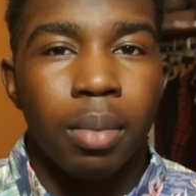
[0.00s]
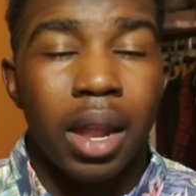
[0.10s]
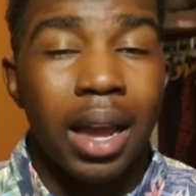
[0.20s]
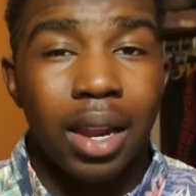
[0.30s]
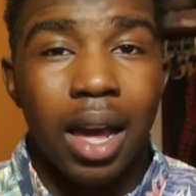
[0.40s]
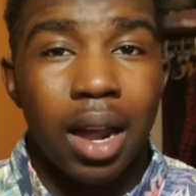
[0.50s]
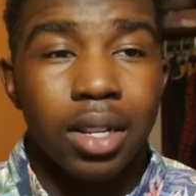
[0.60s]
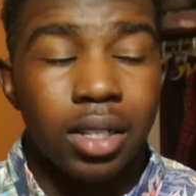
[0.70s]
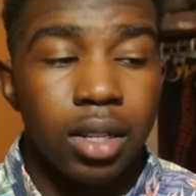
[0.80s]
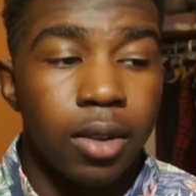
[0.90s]
But I can
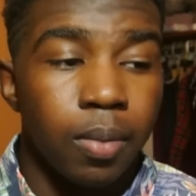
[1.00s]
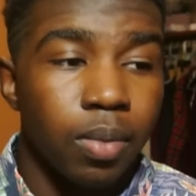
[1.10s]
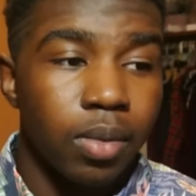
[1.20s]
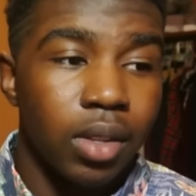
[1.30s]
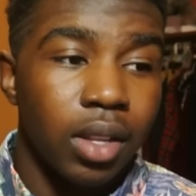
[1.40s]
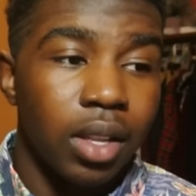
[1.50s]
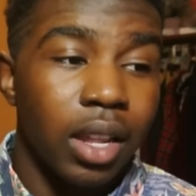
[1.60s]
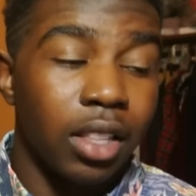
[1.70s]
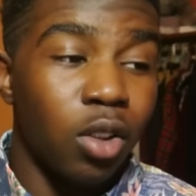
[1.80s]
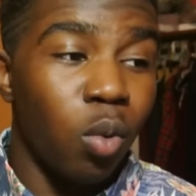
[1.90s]
honestly,
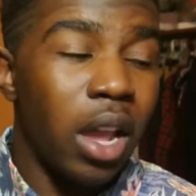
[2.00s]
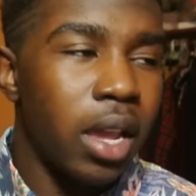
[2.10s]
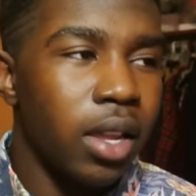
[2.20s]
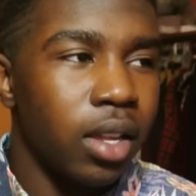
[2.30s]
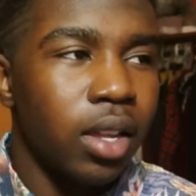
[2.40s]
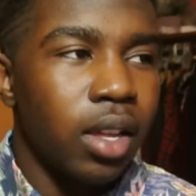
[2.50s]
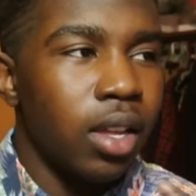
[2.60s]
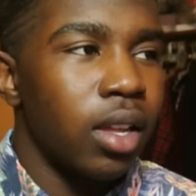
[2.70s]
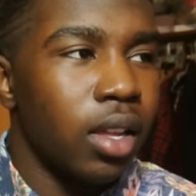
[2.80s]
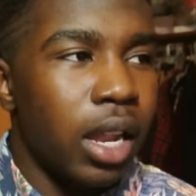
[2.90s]
like, the way,
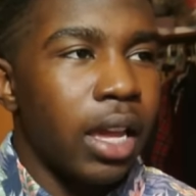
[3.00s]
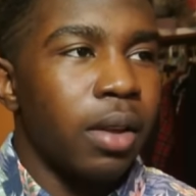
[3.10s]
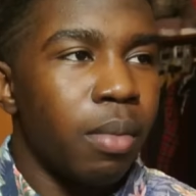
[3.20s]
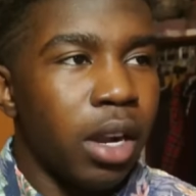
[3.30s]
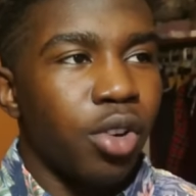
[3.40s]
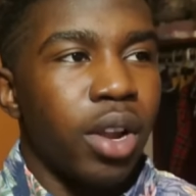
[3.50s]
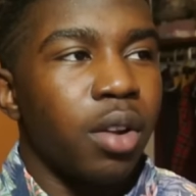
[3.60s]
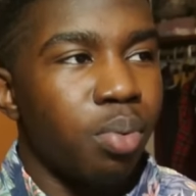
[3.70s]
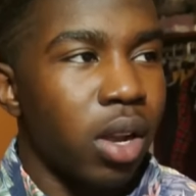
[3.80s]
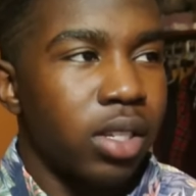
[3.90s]
like, my
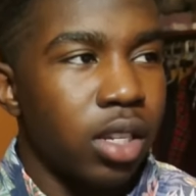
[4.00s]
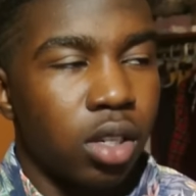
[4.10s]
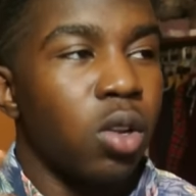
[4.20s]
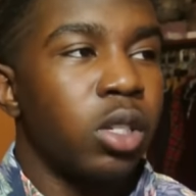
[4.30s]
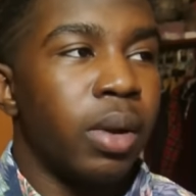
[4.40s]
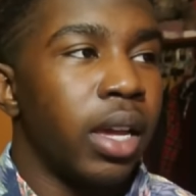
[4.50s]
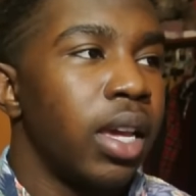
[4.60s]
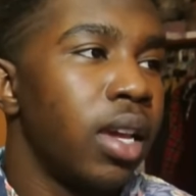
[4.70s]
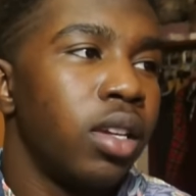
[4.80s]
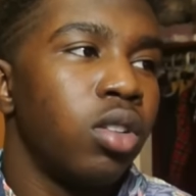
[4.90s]
creative process goes in my
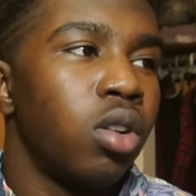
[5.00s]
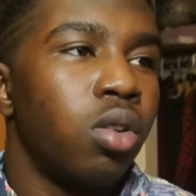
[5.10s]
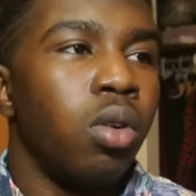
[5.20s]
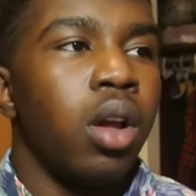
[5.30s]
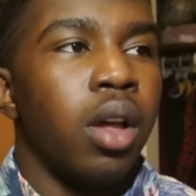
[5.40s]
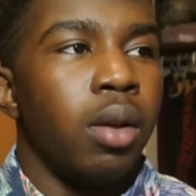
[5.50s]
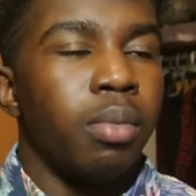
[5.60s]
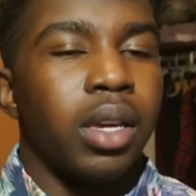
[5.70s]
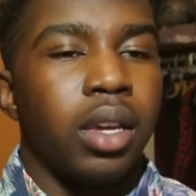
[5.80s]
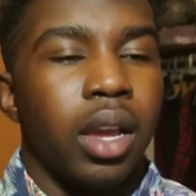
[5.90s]
head, you know,
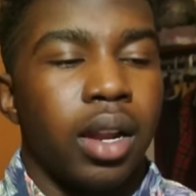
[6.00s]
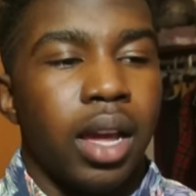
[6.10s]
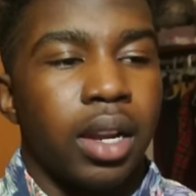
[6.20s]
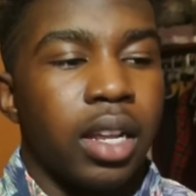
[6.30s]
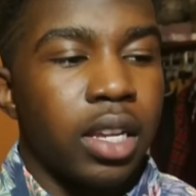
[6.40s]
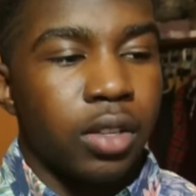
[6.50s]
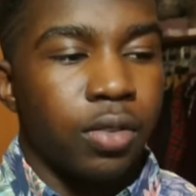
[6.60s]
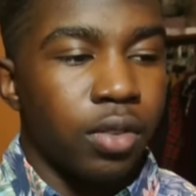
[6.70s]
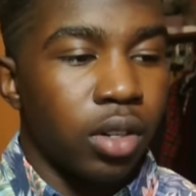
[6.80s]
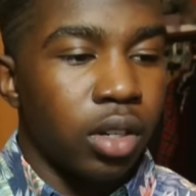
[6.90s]
me getting ideas
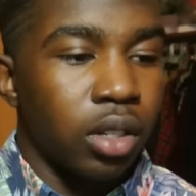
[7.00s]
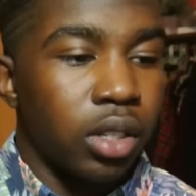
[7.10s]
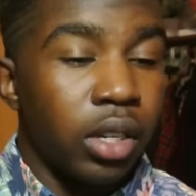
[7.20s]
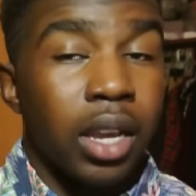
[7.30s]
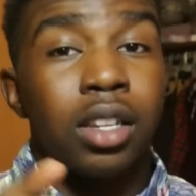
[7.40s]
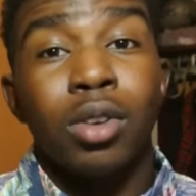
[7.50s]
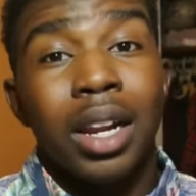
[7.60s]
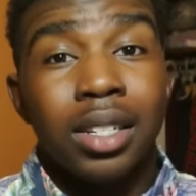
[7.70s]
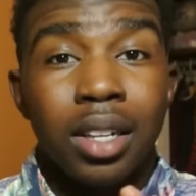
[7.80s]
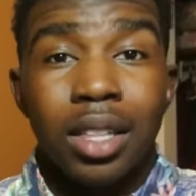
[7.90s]
for skits. Oh, yeah,
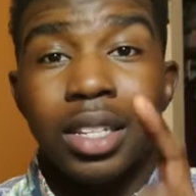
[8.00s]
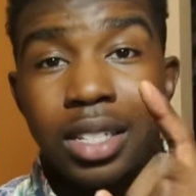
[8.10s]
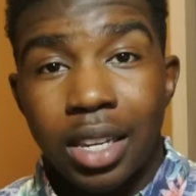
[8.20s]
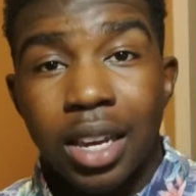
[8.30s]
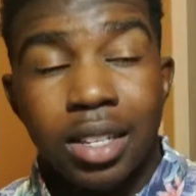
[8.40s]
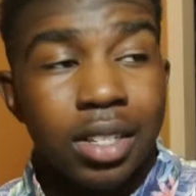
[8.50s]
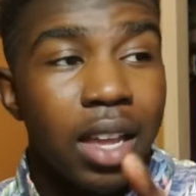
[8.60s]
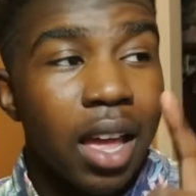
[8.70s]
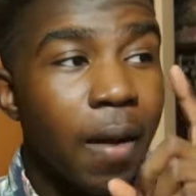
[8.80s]
that's another thing, skits.